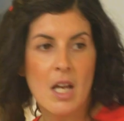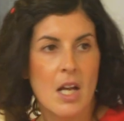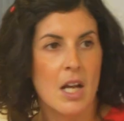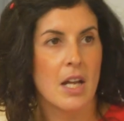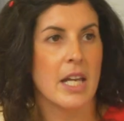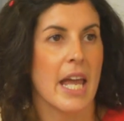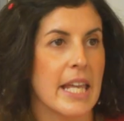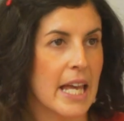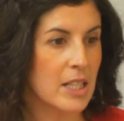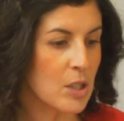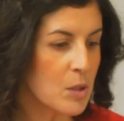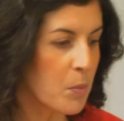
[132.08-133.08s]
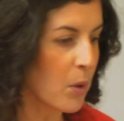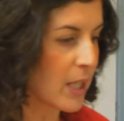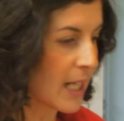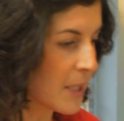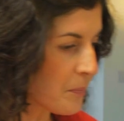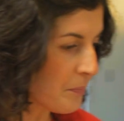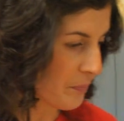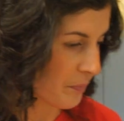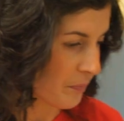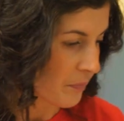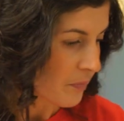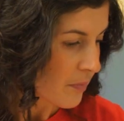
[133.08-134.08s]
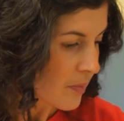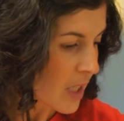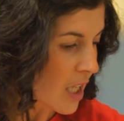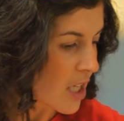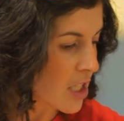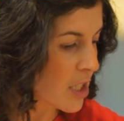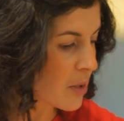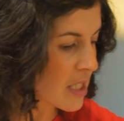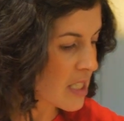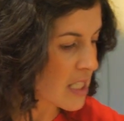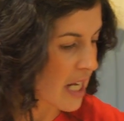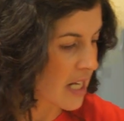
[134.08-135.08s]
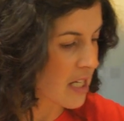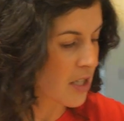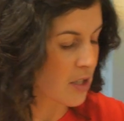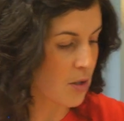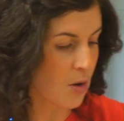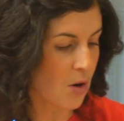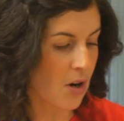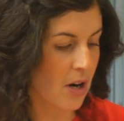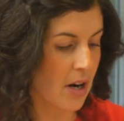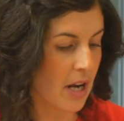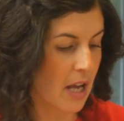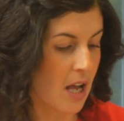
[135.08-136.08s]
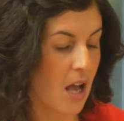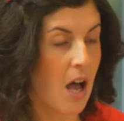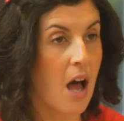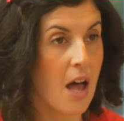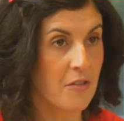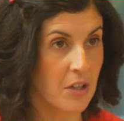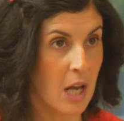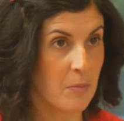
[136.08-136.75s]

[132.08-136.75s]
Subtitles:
Okay, kettle's boiling. You're gonna take your half a cup